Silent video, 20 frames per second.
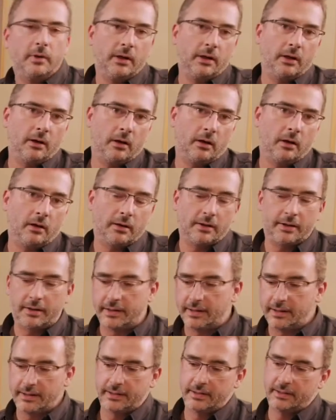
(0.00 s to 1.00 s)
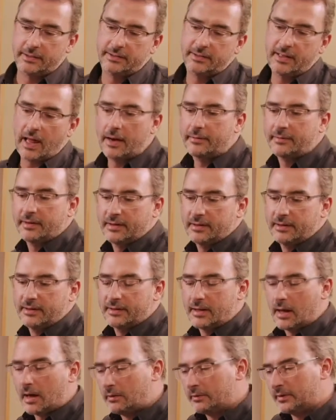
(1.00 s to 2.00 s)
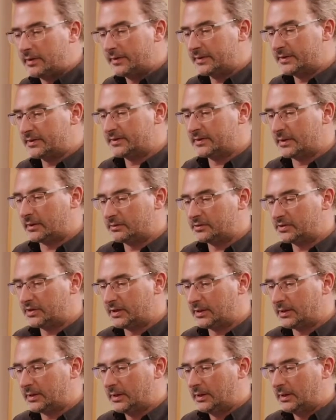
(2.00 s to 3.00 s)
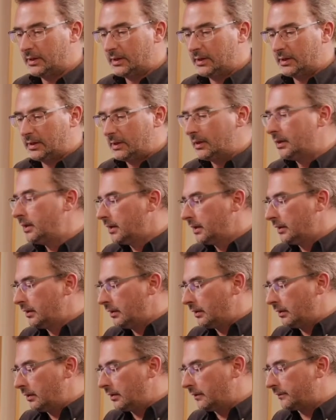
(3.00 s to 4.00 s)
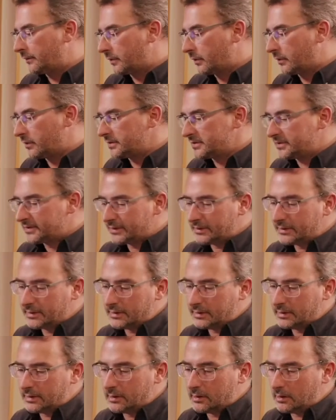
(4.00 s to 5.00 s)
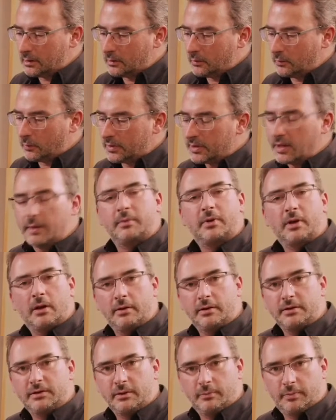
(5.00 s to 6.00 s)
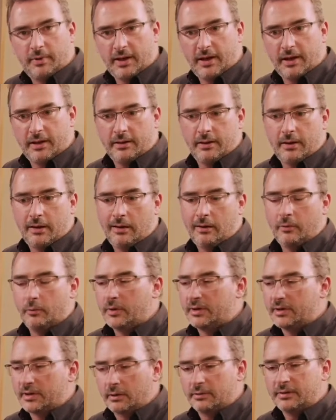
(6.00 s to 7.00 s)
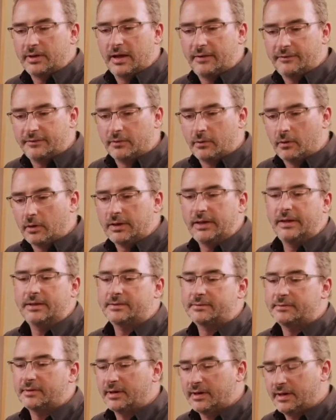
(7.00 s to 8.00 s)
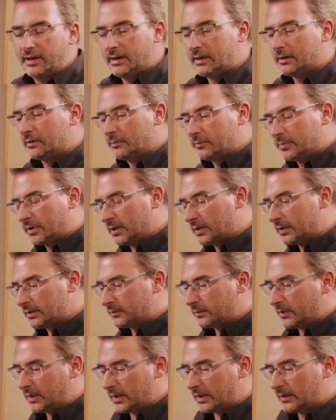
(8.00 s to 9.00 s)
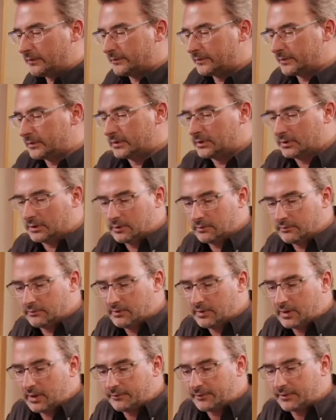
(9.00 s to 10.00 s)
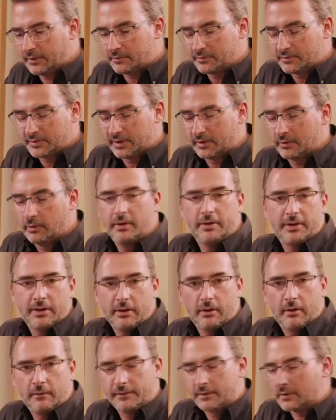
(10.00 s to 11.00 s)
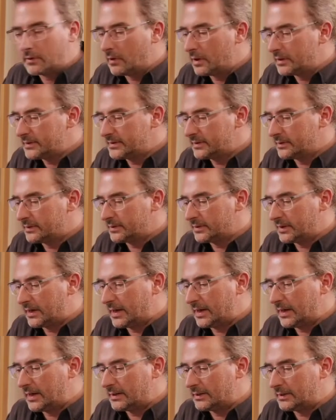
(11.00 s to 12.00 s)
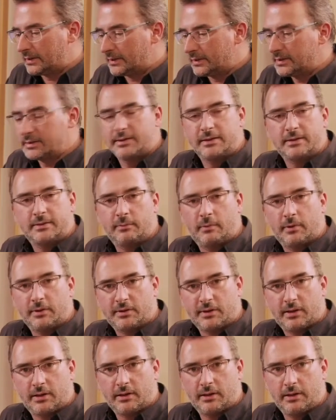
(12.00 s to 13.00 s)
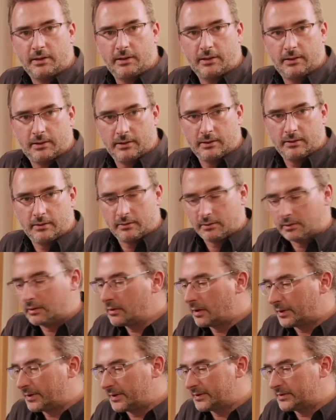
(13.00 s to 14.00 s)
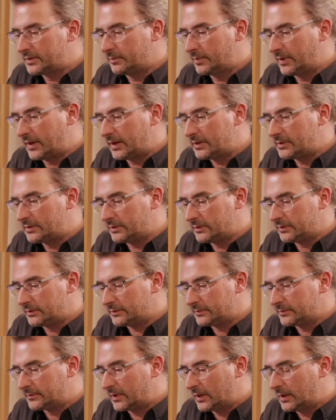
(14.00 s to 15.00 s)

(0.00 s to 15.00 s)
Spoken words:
we are directly now in the sound check. Of course, what I'm going to play now, we don't have an orchestra here, but we have a lovely recording of a concert, and this is what I'm gonna to play to you.